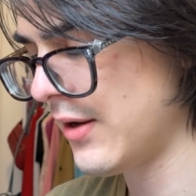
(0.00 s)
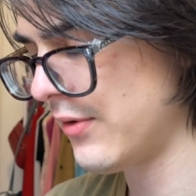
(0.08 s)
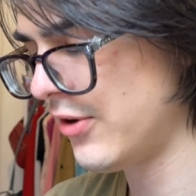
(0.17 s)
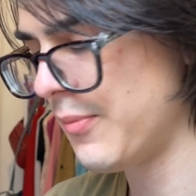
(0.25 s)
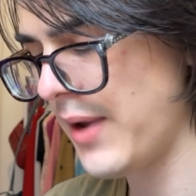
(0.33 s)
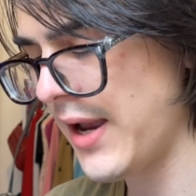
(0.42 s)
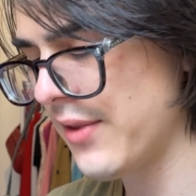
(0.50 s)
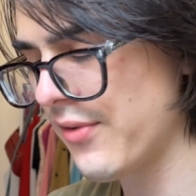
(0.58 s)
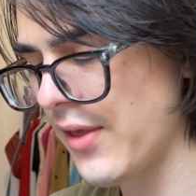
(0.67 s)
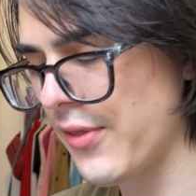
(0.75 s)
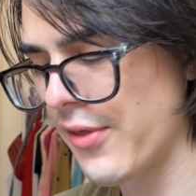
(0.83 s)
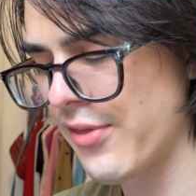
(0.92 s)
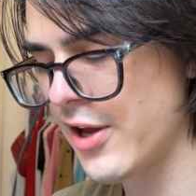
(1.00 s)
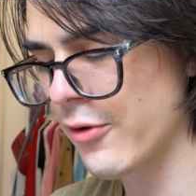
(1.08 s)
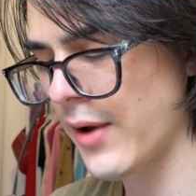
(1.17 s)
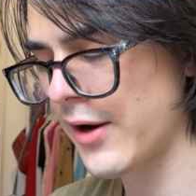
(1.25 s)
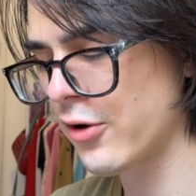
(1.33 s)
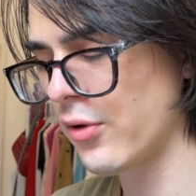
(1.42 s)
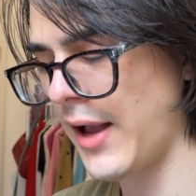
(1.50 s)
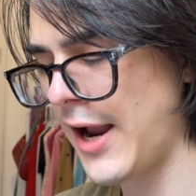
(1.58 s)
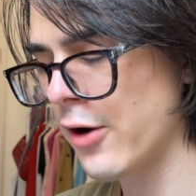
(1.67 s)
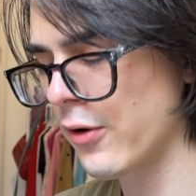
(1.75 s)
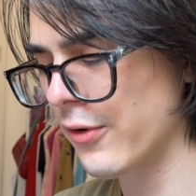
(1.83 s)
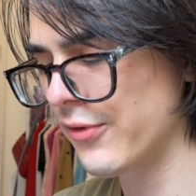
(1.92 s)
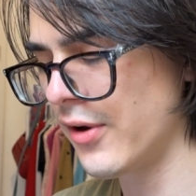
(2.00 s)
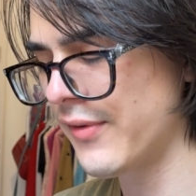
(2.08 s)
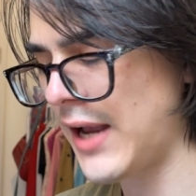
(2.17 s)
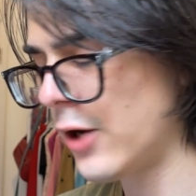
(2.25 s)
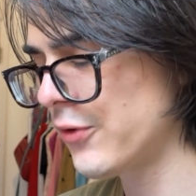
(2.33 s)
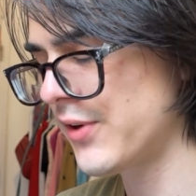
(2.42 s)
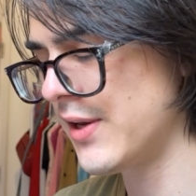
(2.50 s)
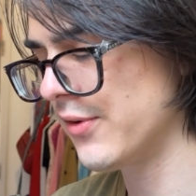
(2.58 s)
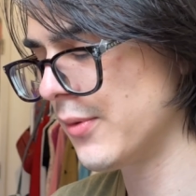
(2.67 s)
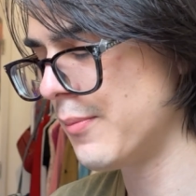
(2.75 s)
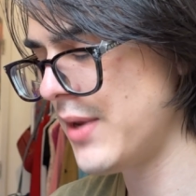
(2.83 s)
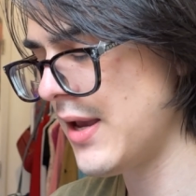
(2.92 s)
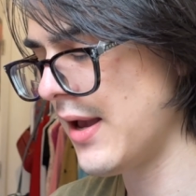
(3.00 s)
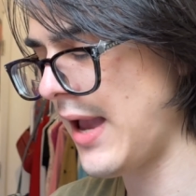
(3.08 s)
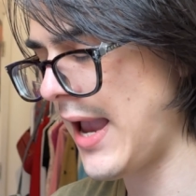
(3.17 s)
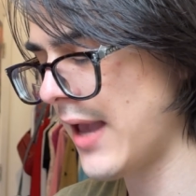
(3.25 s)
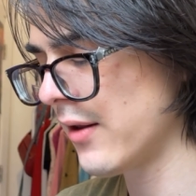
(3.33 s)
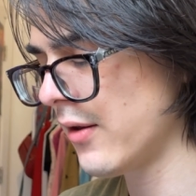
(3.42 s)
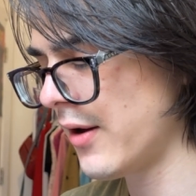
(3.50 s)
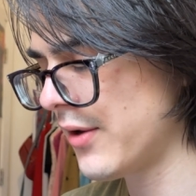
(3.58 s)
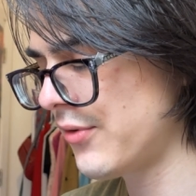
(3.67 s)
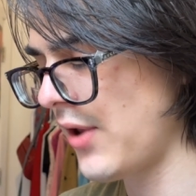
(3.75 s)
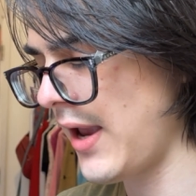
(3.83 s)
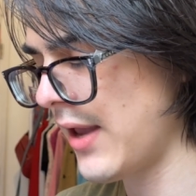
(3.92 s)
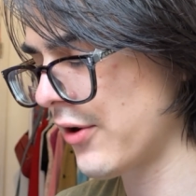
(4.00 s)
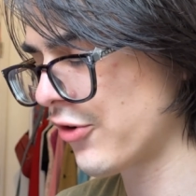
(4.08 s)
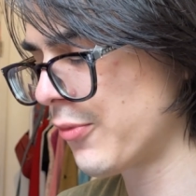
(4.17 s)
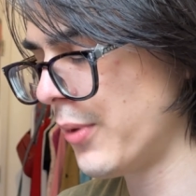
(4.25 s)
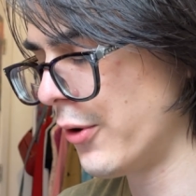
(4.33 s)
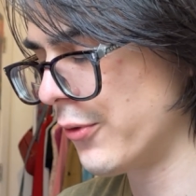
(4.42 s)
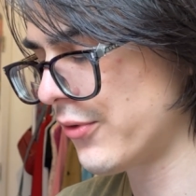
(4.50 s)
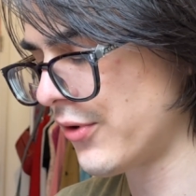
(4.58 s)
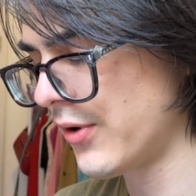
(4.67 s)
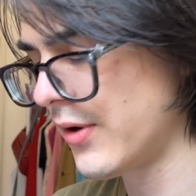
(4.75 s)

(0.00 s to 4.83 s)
demands that the theoretical errors of Kautskyism be analyzed and exposed.